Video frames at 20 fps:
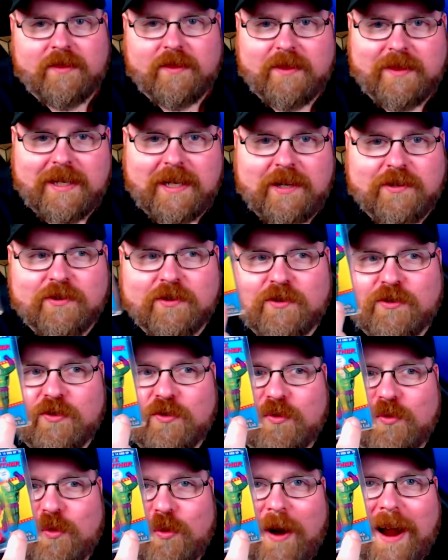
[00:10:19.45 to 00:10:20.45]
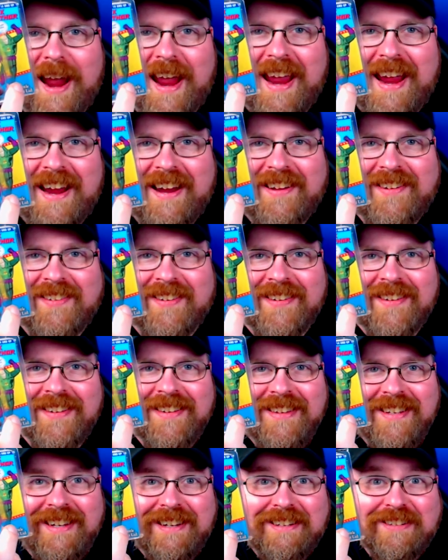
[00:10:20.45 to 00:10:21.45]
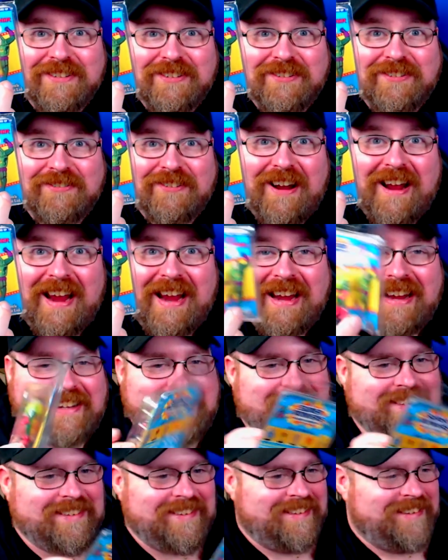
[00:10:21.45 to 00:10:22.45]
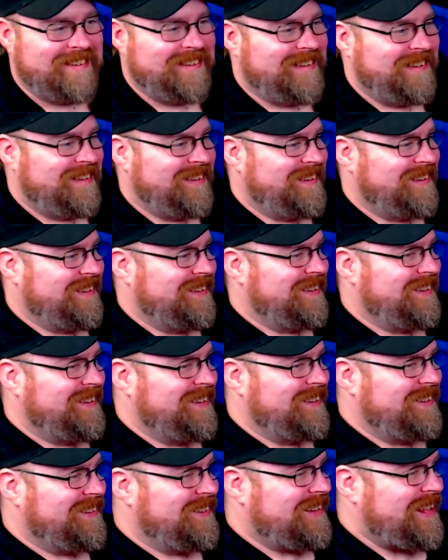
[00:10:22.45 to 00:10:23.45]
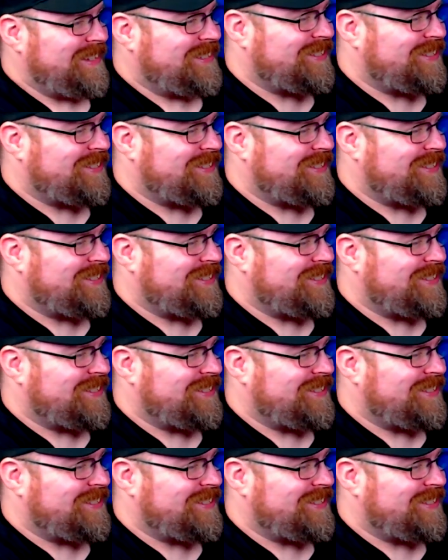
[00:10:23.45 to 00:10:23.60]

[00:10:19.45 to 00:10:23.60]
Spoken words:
these are great. These are great. It's